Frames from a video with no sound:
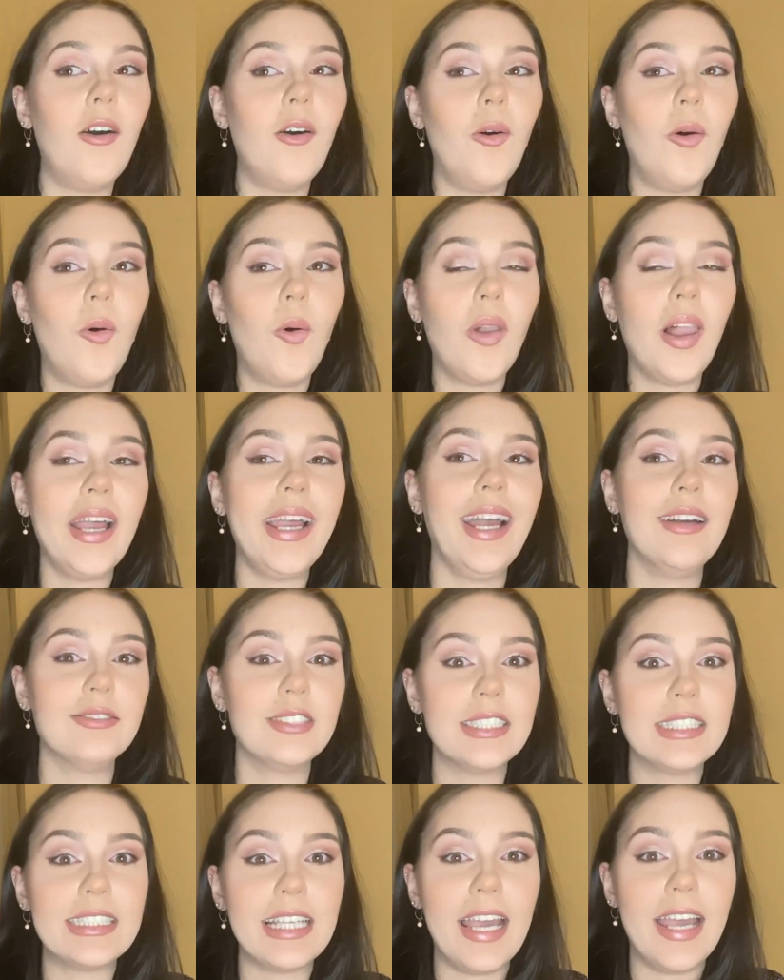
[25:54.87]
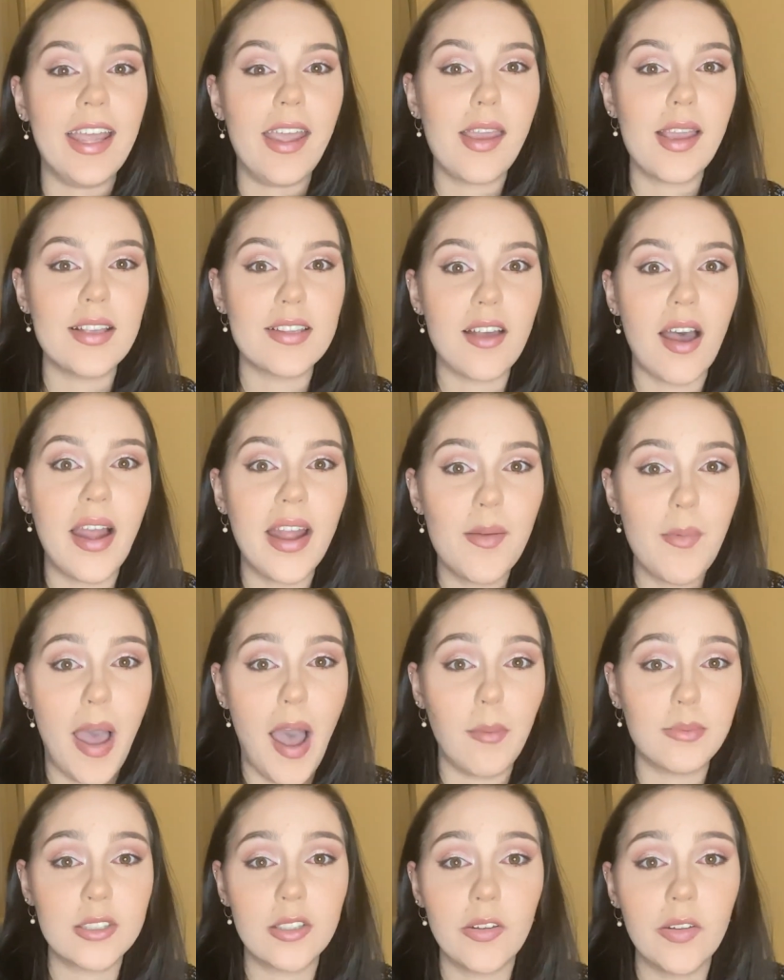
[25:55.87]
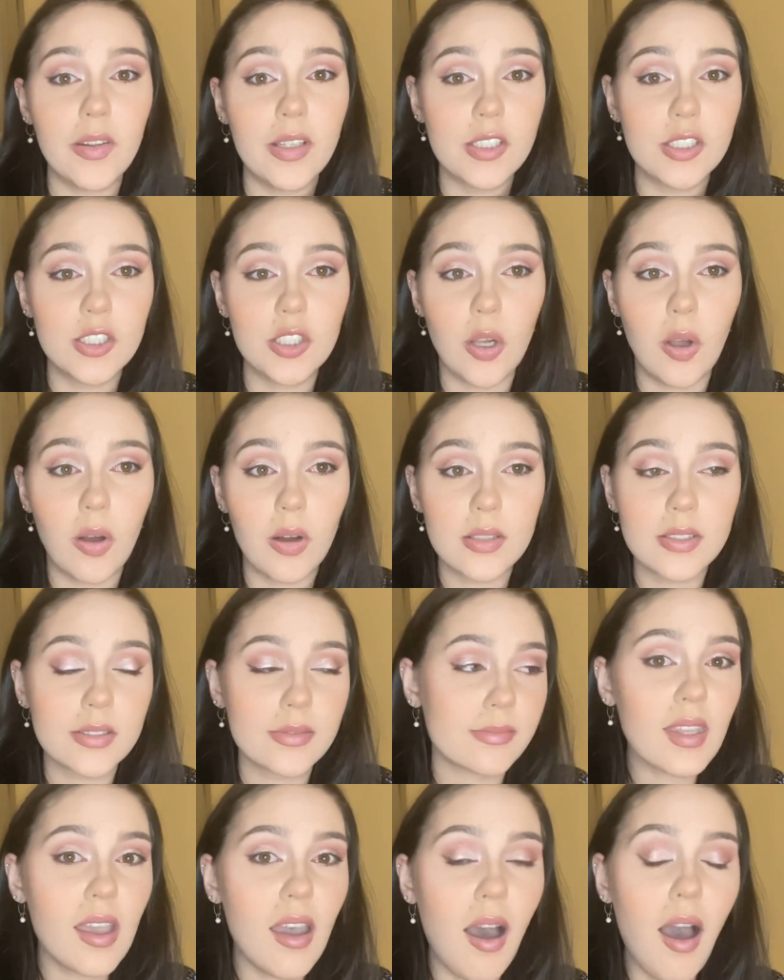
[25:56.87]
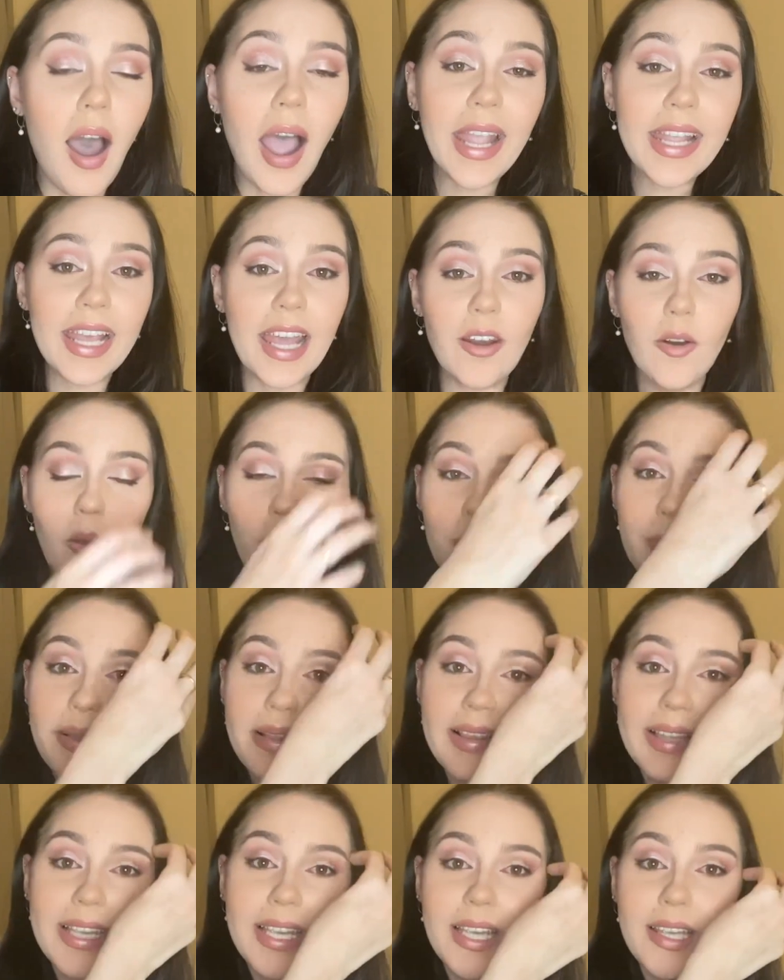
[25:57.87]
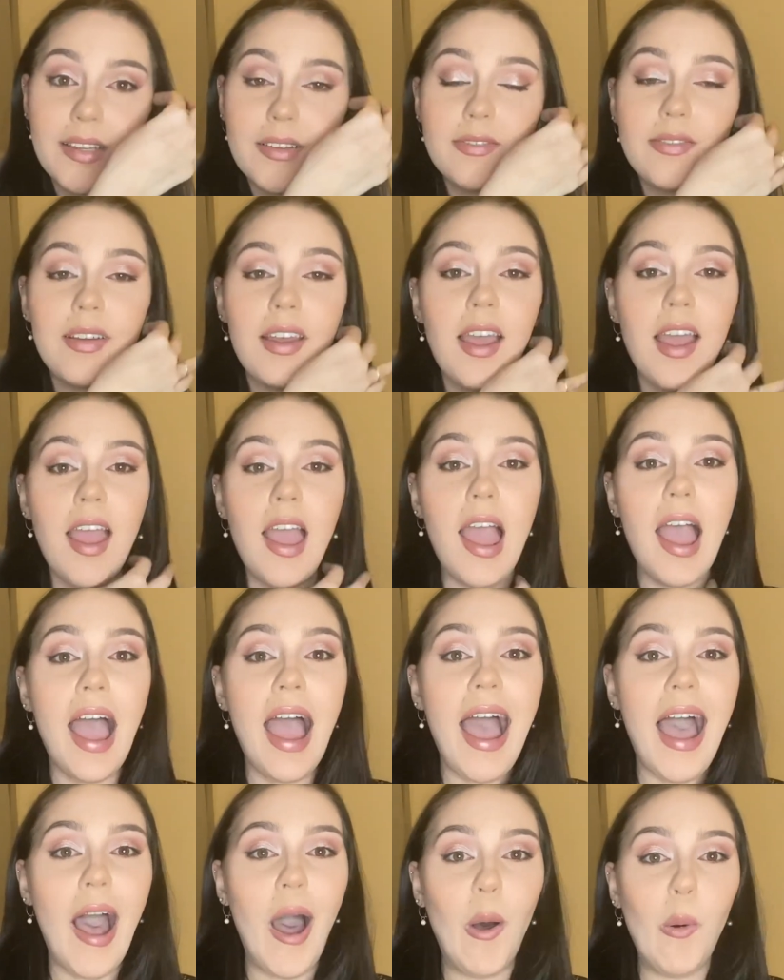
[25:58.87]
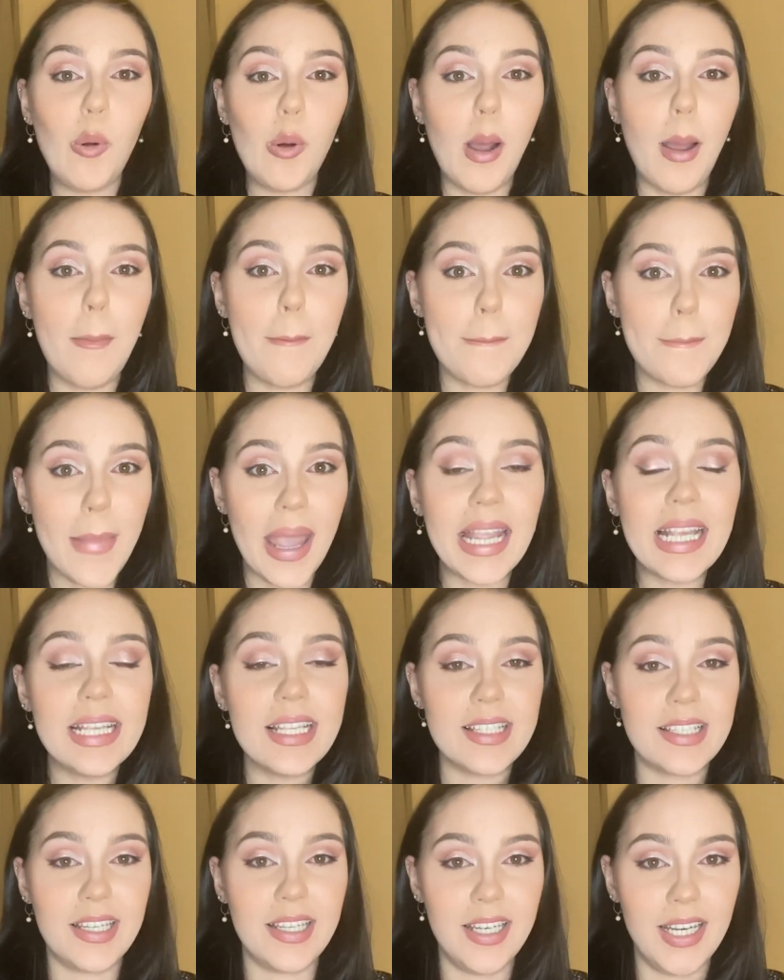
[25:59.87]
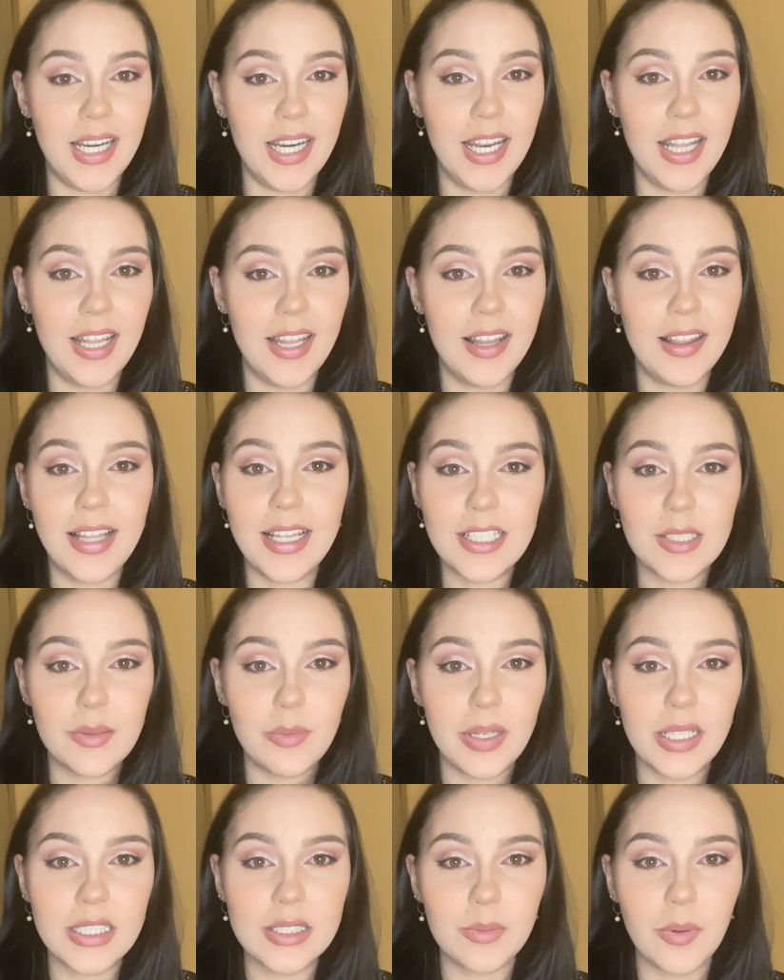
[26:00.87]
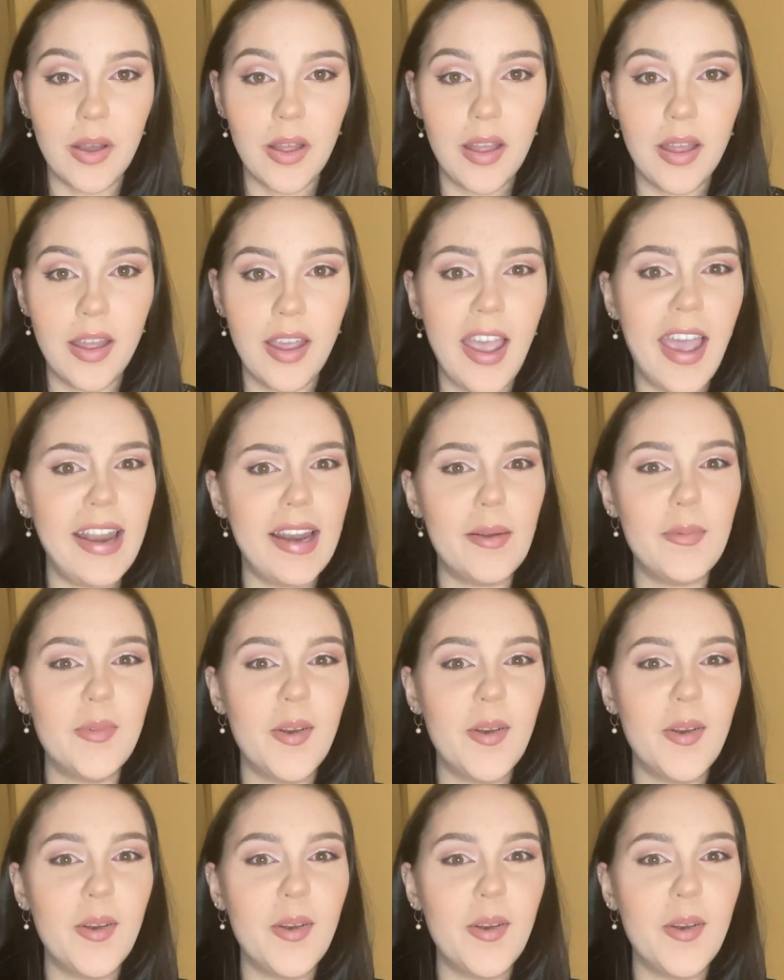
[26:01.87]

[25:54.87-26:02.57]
All I have to say is I am absolutely shocked. I cannot believe how amazing these wigs were, and I'm